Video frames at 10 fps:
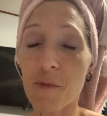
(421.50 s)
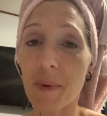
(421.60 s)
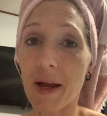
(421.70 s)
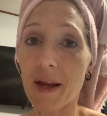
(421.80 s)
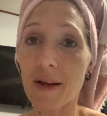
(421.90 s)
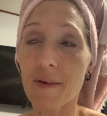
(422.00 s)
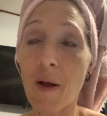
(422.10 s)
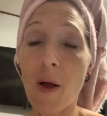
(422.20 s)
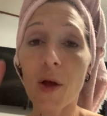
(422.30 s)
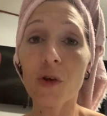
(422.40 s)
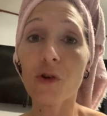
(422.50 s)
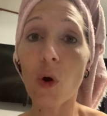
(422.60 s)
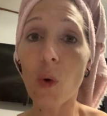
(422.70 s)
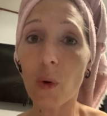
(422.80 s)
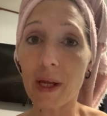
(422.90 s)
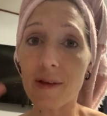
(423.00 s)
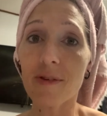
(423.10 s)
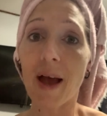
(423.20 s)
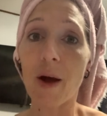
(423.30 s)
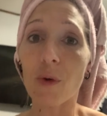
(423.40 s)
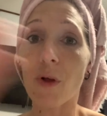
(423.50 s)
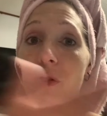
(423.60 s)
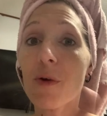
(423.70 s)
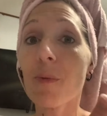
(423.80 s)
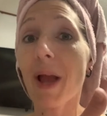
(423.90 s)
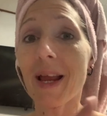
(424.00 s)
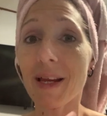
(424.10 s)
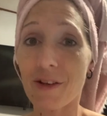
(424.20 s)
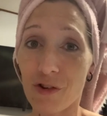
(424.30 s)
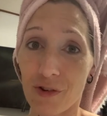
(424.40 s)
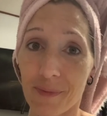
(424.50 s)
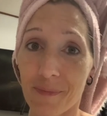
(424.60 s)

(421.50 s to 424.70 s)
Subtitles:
my toys out on the range?